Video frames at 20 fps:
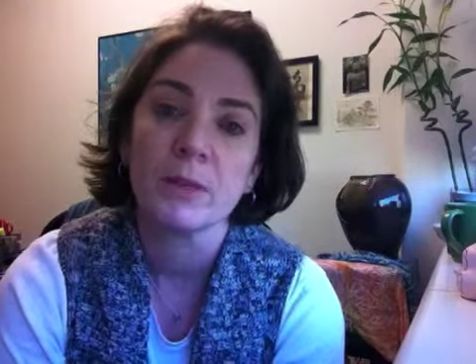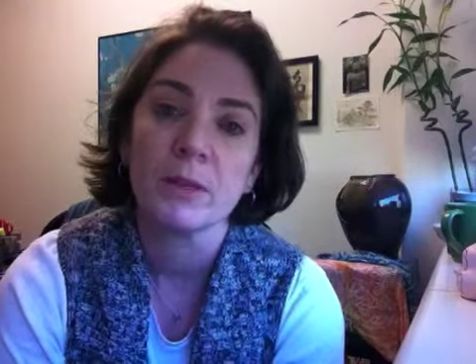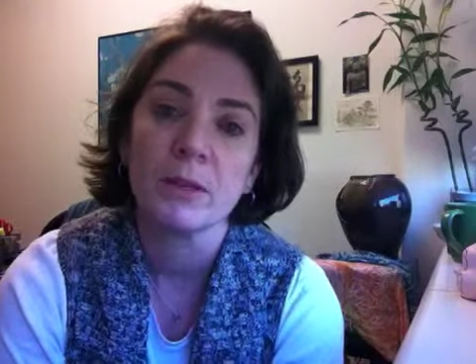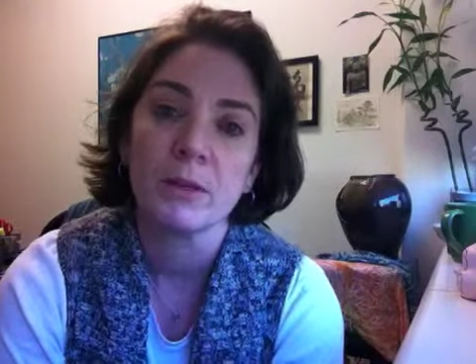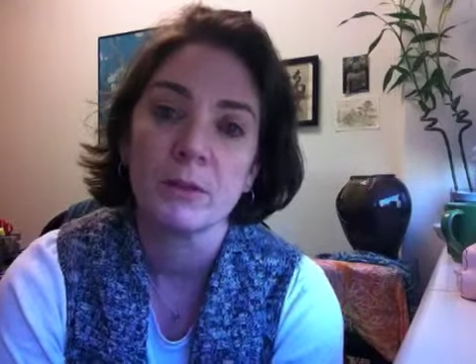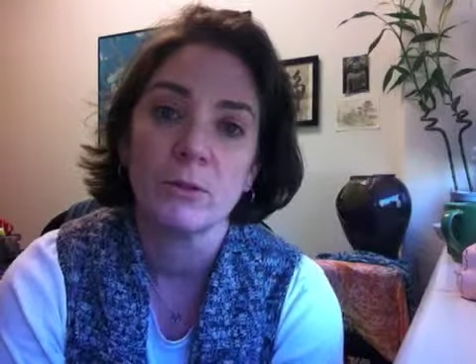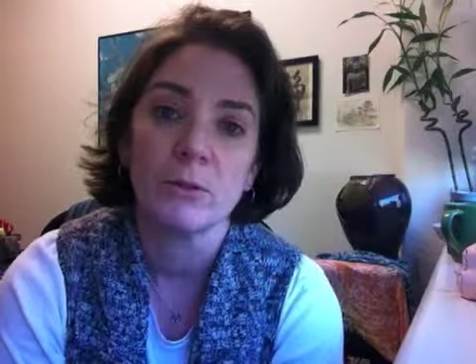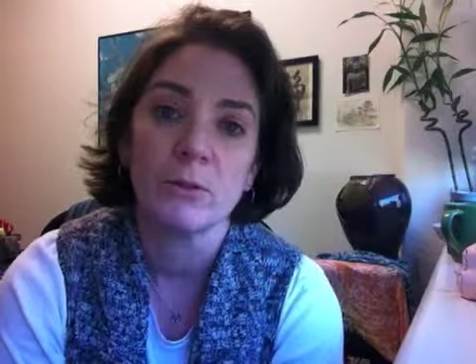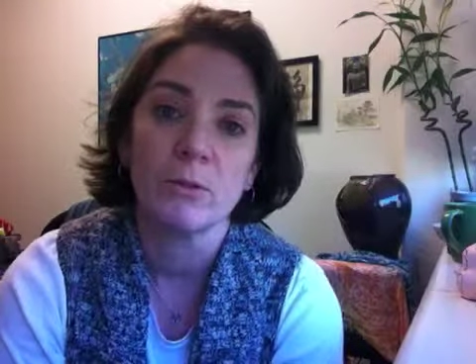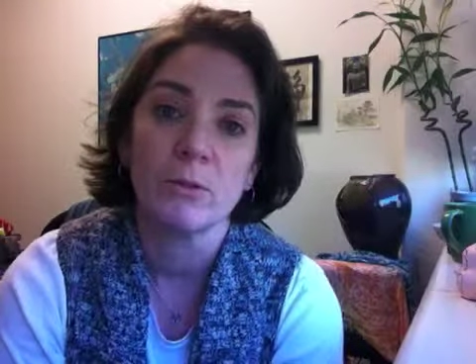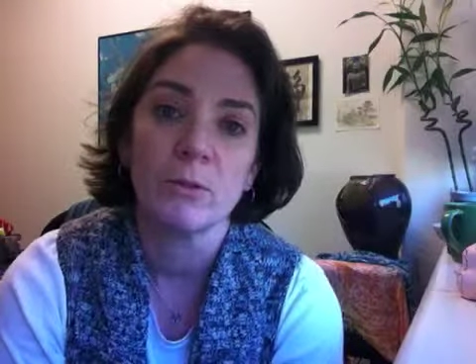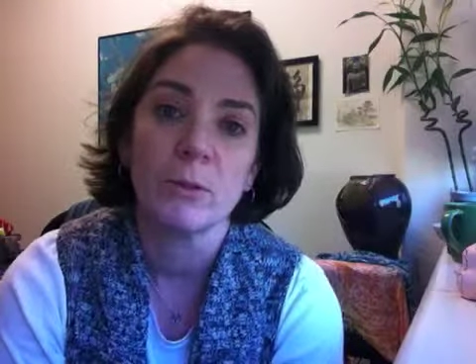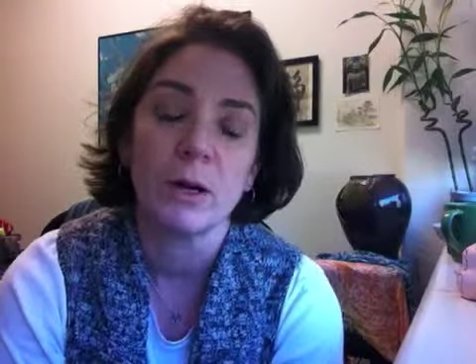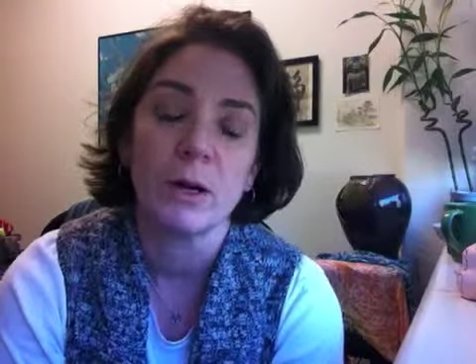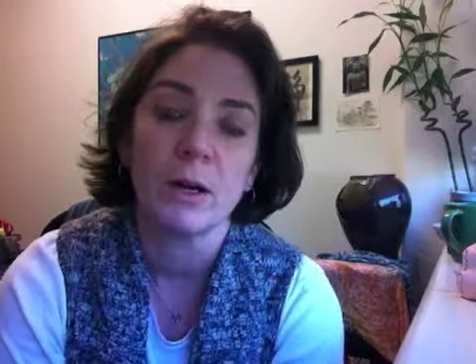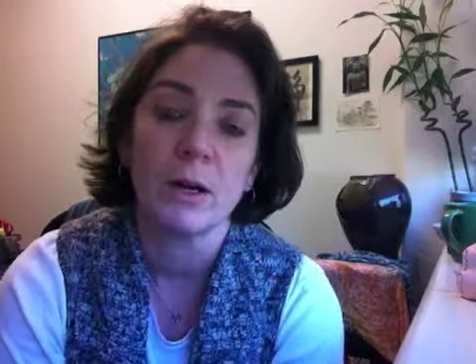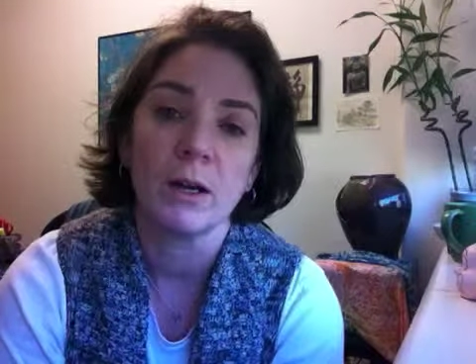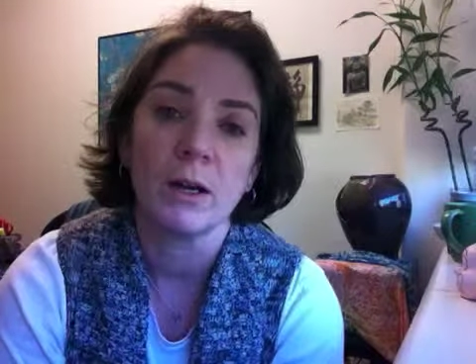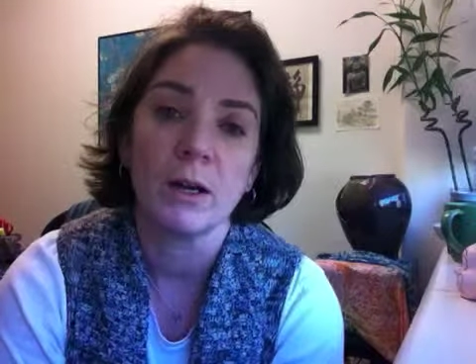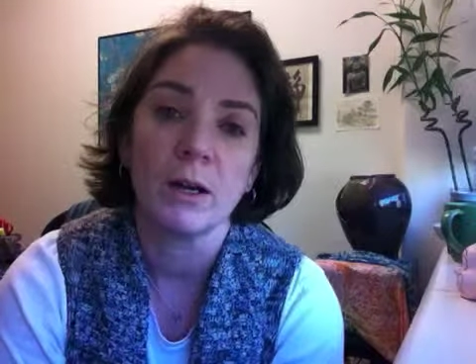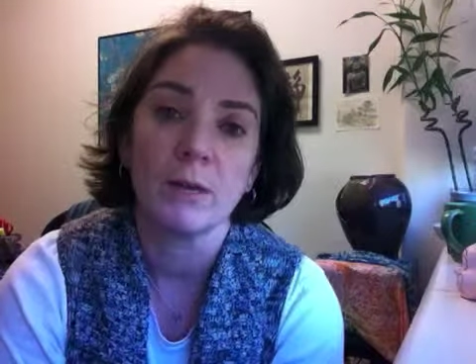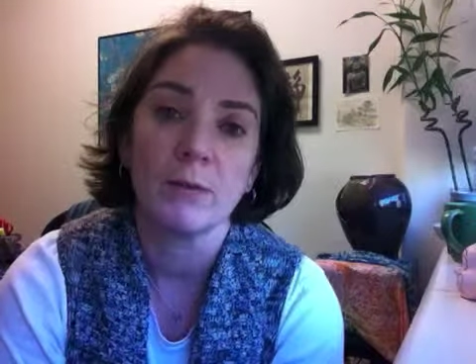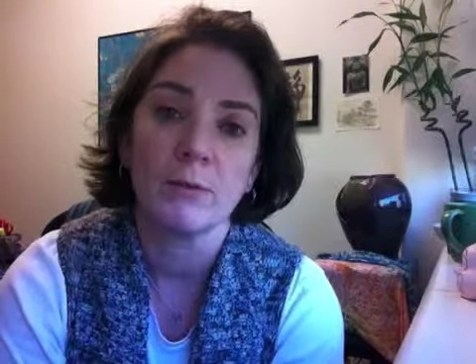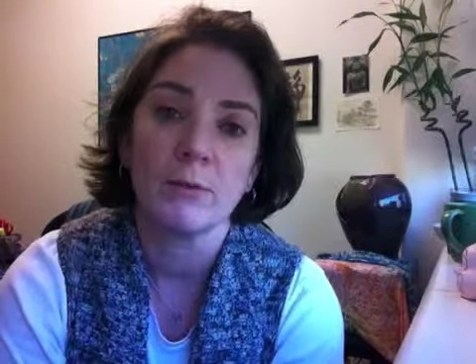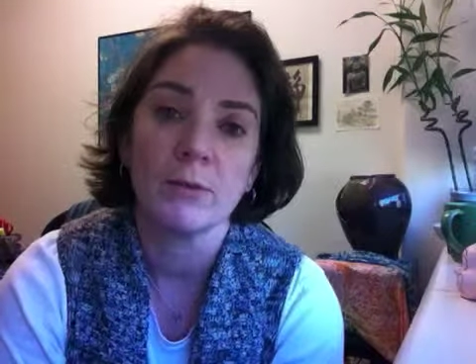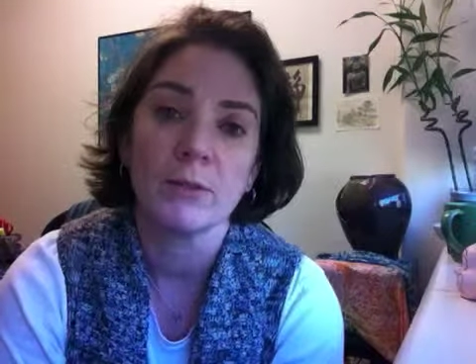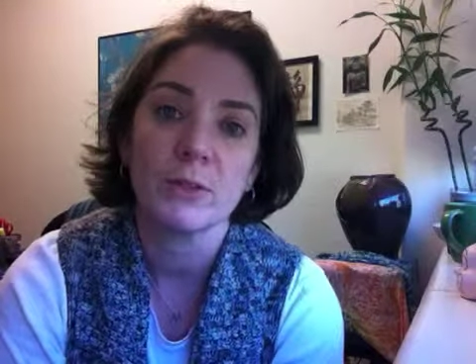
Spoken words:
You have